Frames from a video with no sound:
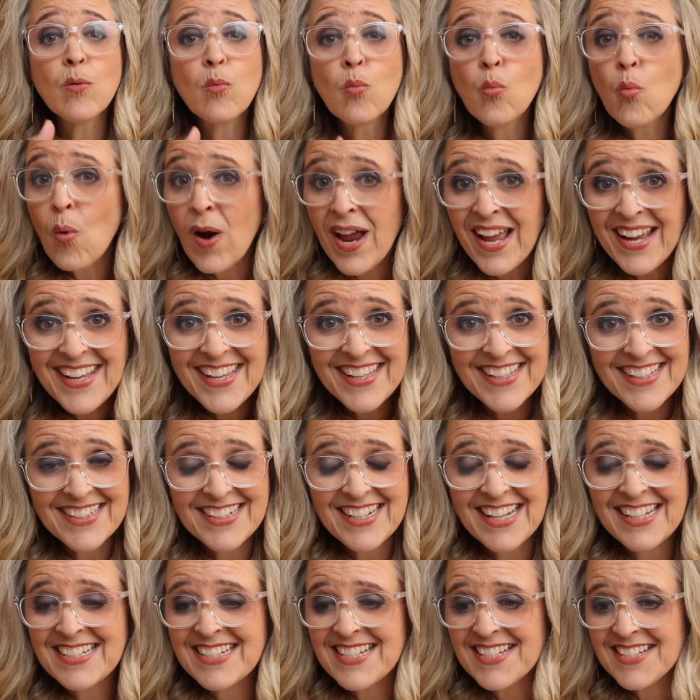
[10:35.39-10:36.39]
wicked
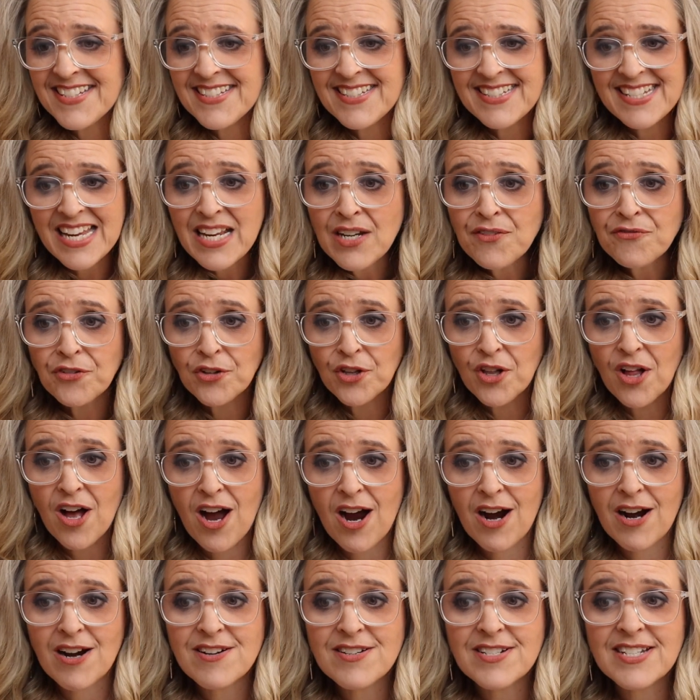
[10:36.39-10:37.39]
and deceitful
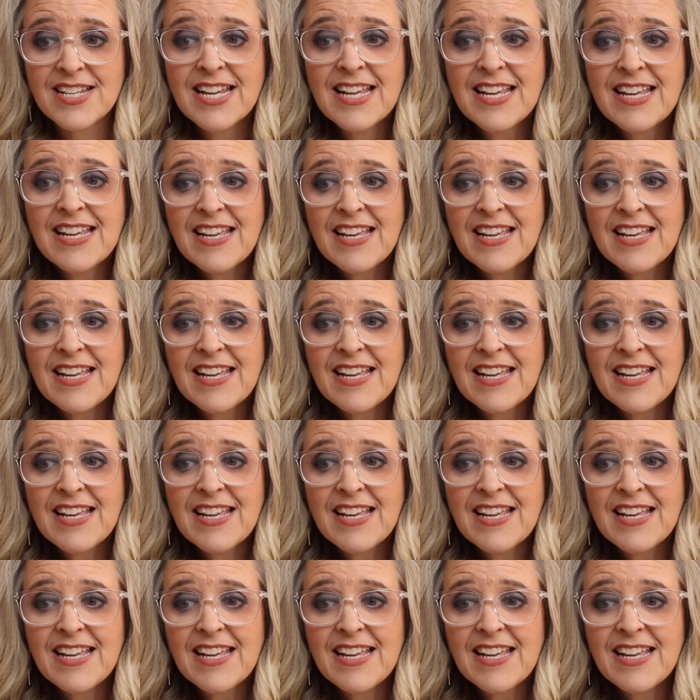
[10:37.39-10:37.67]
heart,